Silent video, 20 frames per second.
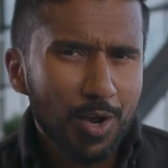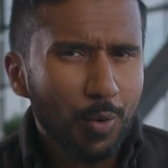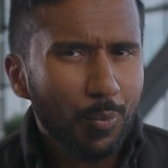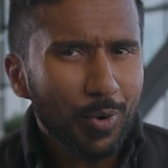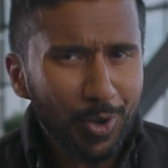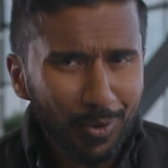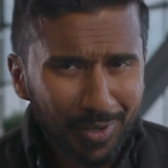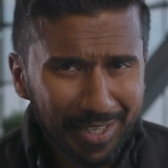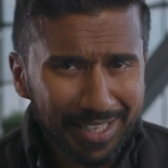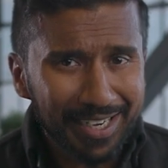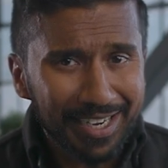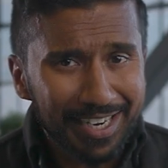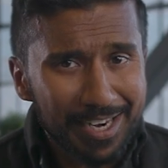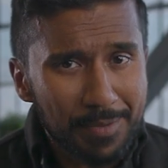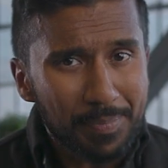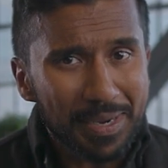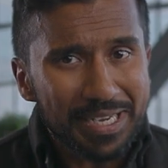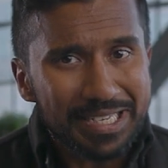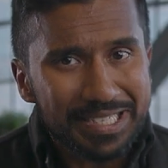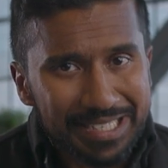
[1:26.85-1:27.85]
We only cut
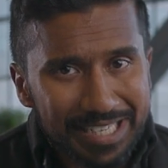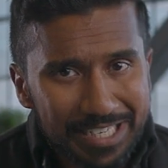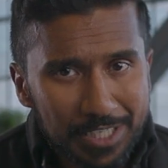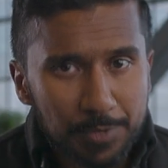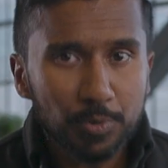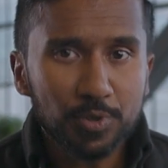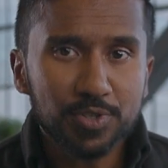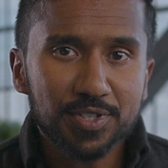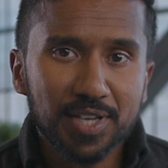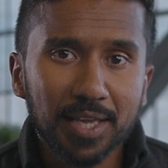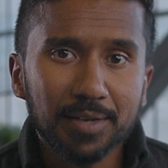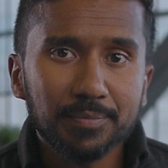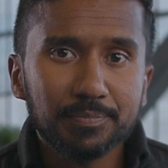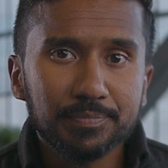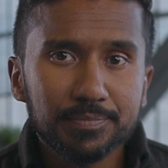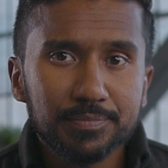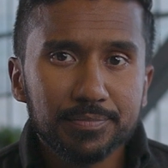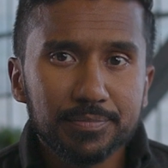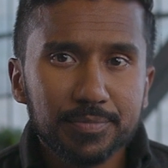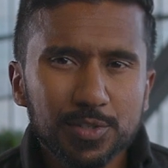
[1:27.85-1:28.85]
it by 6%,
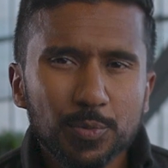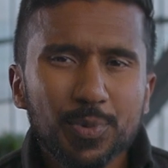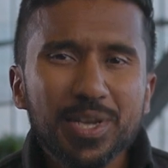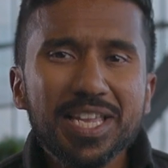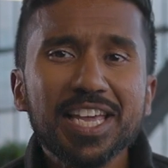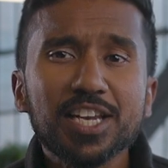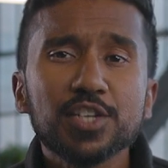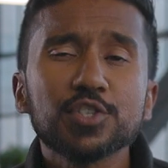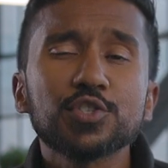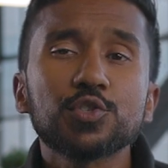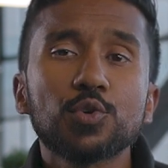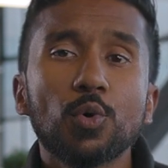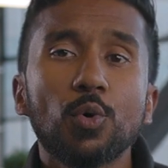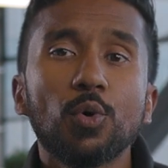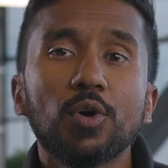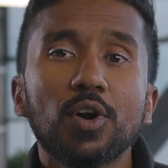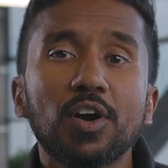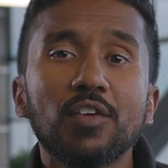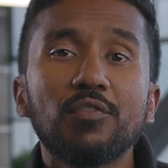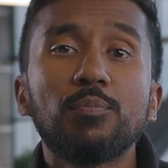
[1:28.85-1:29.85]
so we get a
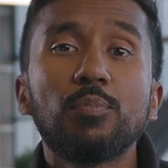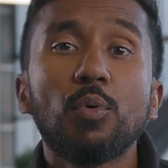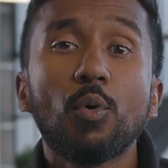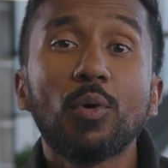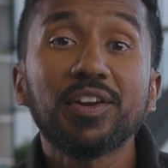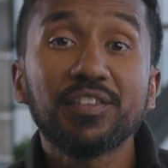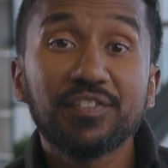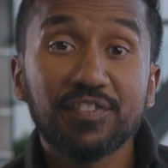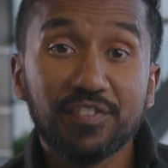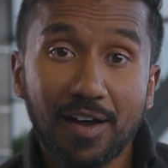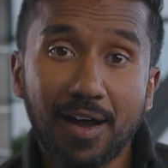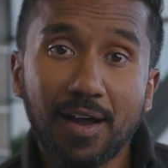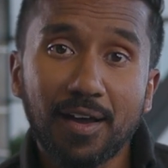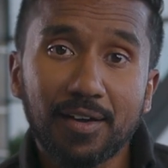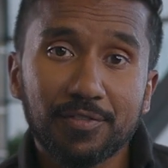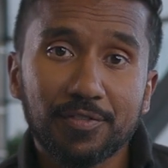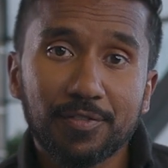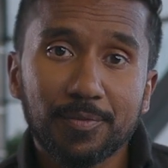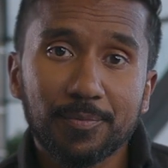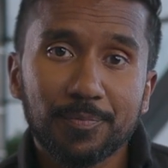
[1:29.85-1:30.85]
score of
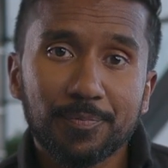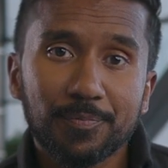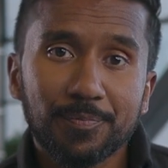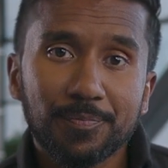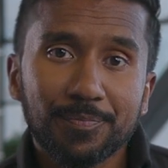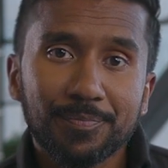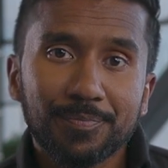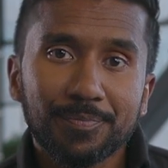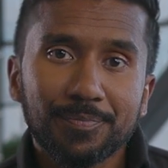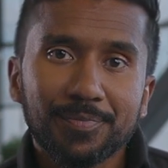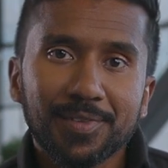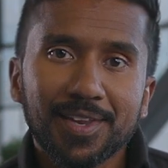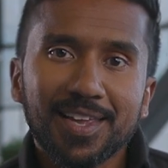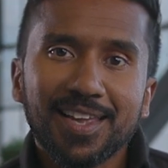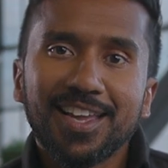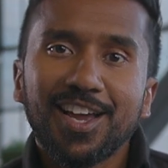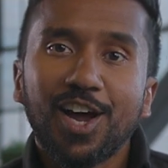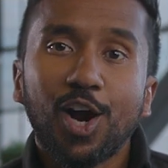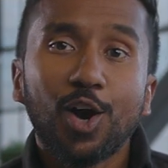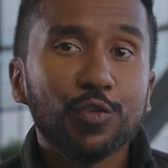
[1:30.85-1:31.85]
0.5.
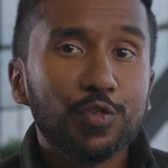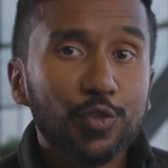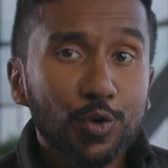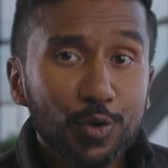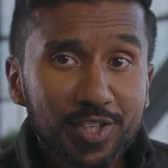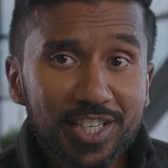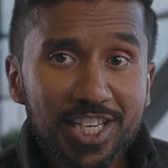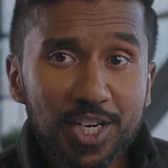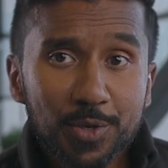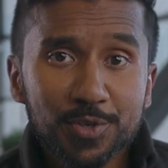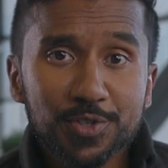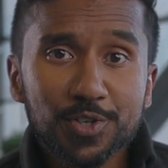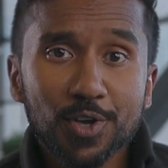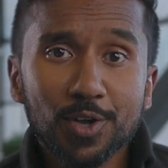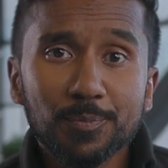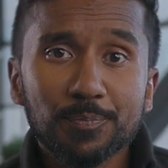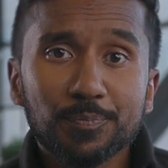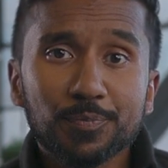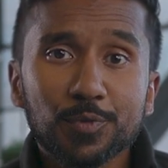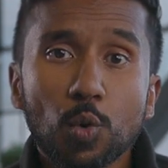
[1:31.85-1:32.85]
Our third key
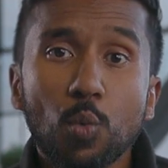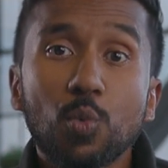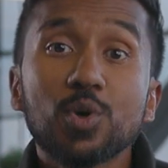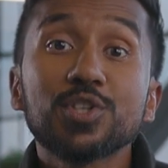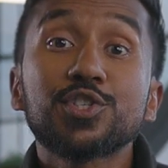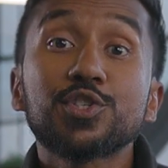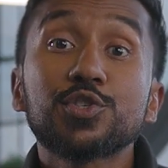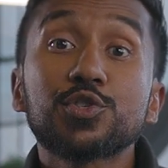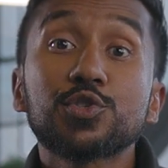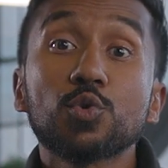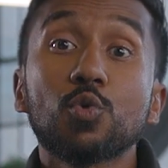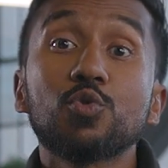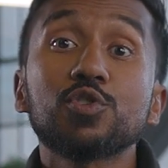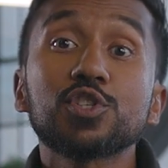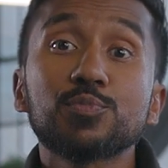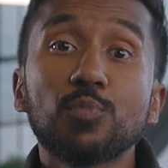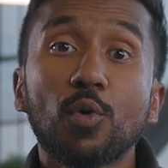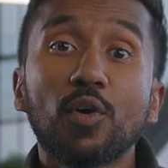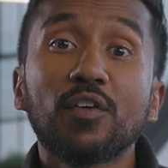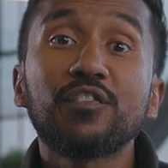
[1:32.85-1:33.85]
result was to
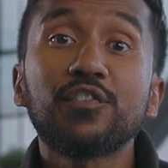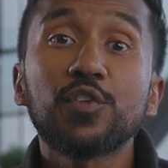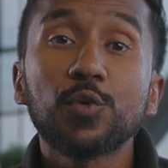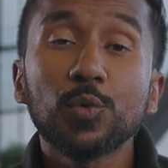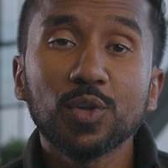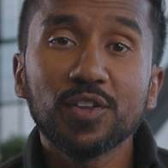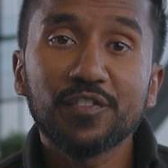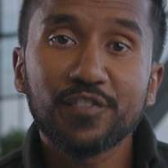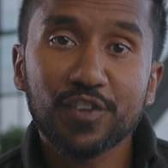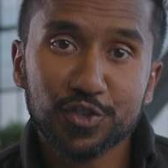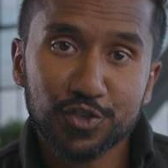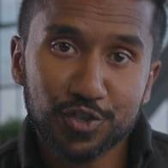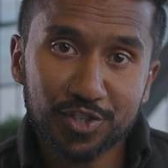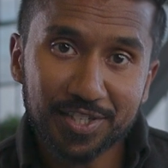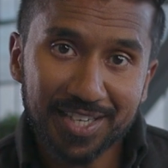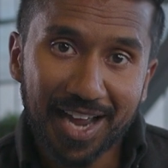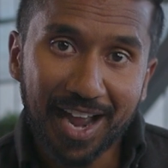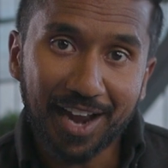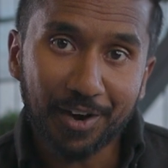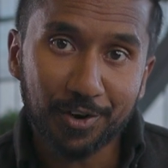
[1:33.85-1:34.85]
source more
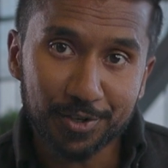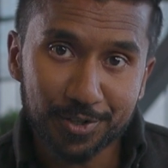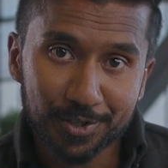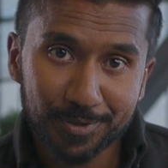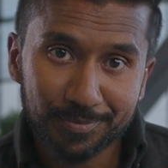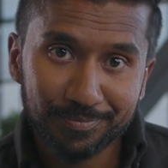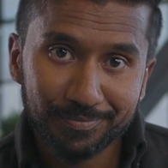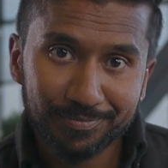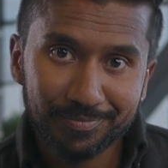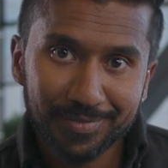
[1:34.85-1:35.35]
fuel-efficient tires.